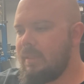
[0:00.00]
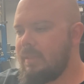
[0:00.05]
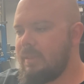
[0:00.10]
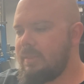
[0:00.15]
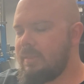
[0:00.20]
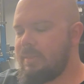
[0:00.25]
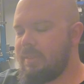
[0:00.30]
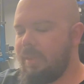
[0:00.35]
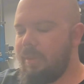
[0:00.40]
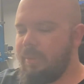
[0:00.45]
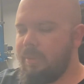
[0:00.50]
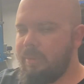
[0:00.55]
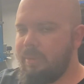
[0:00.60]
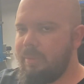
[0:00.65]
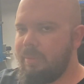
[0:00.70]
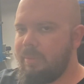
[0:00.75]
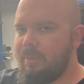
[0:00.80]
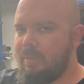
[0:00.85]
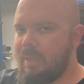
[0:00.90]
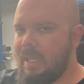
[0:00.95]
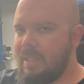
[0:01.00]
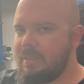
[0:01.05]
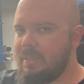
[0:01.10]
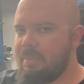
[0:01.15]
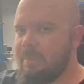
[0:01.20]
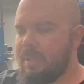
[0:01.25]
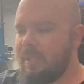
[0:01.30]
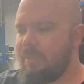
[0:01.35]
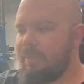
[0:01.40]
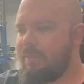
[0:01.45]
So that's a
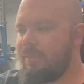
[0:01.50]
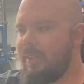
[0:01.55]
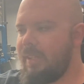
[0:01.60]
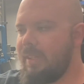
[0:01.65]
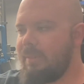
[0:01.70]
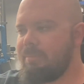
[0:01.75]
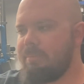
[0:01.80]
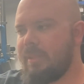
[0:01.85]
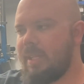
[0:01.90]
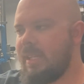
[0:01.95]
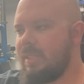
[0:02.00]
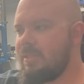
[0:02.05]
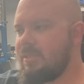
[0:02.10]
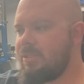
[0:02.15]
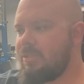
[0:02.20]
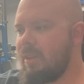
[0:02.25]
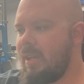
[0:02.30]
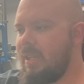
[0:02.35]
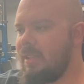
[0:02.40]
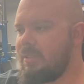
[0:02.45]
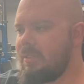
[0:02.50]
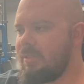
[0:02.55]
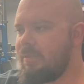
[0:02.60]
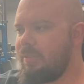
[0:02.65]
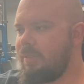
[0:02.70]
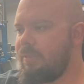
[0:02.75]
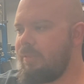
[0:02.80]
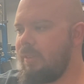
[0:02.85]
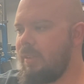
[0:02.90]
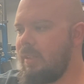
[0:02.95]
better fit, but I just tried it just
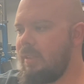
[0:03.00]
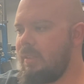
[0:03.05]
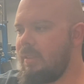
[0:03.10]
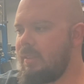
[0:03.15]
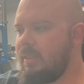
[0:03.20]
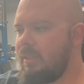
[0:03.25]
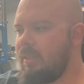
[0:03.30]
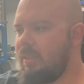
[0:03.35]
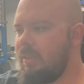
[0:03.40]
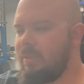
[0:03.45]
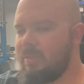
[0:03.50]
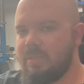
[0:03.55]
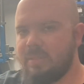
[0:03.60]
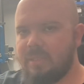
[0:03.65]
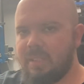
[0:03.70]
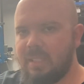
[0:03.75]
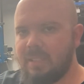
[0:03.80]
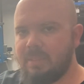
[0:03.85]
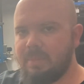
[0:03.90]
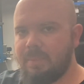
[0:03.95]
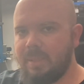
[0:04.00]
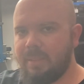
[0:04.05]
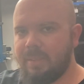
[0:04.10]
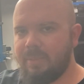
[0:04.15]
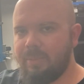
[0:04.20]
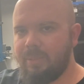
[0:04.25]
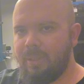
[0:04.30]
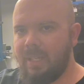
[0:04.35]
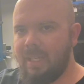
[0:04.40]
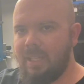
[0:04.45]
for fun, you know, just in case I'm out in
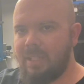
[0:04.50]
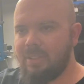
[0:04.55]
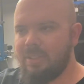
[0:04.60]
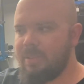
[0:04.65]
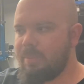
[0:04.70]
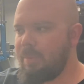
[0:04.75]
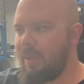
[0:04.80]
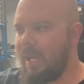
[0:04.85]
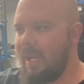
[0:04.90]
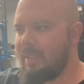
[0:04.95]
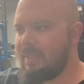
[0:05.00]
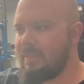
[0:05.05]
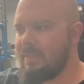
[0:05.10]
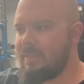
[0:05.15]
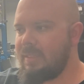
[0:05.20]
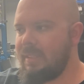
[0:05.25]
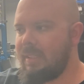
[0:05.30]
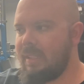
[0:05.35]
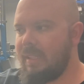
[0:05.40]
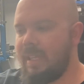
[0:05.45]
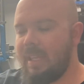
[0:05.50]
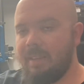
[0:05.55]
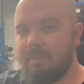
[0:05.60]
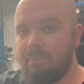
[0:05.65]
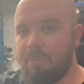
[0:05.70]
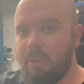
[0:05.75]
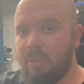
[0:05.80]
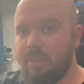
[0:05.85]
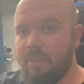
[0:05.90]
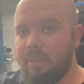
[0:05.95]
range practicing and I have
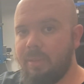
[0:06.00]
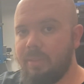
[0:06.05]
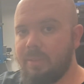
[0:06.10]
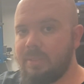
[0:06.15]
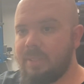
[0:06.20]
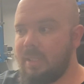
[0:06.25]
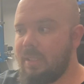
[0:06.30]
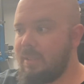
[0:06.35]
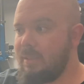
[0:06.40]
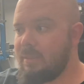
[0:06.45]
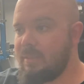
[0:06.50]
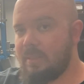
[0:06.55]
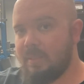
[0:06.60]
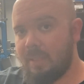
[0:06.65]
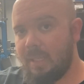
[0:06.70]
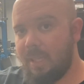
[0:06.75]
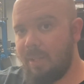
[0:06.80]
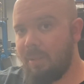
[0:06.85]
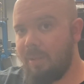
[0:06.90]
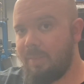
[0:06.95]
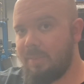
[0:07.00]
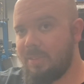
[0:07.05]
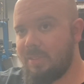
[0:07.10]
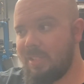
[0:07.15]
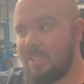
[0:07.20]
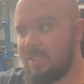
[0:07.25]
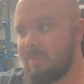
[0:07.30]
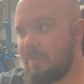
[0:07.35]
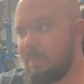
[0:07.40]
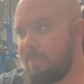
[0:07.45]
both of those guns. I don't have to
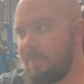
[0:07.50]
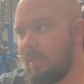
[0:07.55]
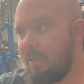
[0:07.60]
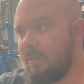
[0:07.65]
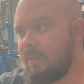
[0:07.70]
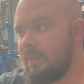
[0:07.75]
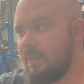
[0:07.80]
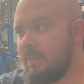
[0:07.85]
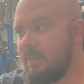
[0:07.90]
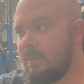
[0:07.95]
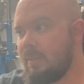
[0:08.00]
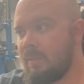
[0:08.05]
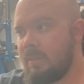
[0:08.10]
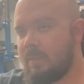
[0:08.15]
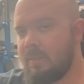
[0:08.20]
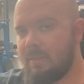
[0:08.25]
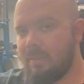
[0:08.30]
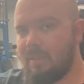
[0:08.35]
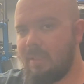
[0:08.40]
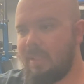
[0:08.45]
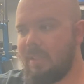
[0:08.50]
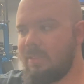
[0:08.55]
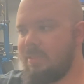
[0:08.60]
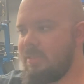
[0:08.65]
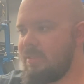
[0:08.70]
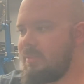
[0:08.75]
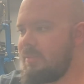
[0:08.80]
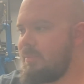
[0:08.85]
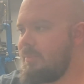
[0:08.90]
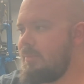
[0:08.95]
change my belt. I can
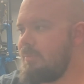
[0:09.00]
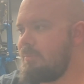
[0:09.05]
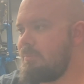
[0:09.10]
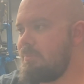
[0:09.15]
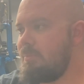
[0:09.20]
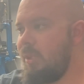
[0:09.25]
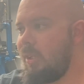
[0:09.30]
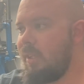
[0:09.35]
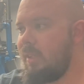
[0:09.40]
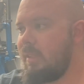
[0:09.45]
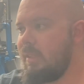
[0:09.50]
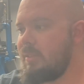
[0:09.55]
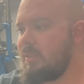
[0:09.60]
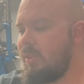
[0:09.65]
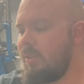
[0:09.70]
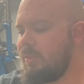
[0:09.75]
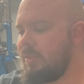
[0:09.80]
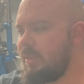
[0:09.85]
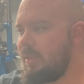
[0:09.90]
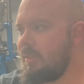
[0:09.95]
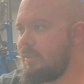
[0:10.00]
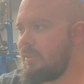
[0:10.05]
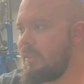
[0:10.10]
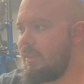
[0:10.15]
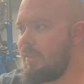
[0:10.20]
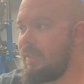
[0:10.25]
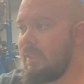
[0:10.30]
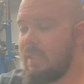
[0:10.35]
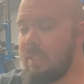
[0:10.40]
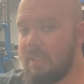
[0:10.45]
just put it in this holster. So
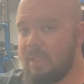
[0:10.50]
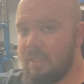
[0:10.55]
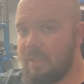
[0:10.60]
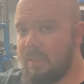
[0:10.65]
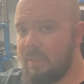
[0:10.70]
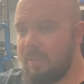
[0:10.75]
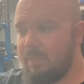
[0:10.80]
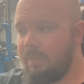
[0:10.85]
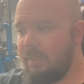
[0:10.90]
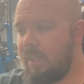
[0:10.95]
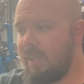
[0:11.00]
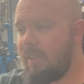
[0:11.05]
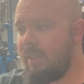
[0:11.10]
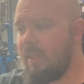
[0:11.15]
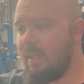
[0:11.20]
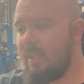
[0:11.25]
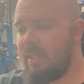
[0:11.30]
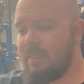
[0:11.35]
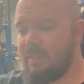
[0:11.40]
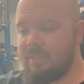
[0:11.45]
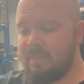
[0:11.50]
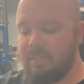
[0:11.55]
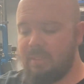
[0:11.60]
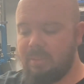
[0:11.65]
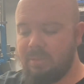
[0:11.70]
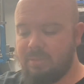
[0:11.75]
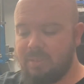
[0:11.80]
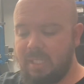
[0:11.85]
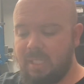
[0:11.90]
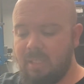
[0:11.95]
very nice. You
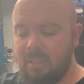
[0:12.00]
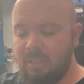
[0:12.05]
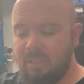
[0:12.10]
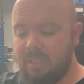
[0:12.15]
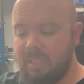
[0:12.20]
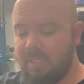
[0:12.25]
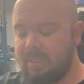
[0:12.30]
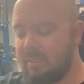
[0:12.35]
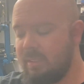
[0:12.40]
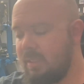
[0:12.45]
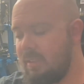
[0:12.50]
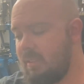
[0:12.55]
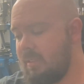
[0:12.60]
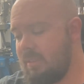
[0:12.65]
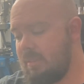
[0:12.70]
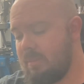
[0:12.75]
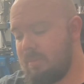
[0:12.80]
know, take a look at the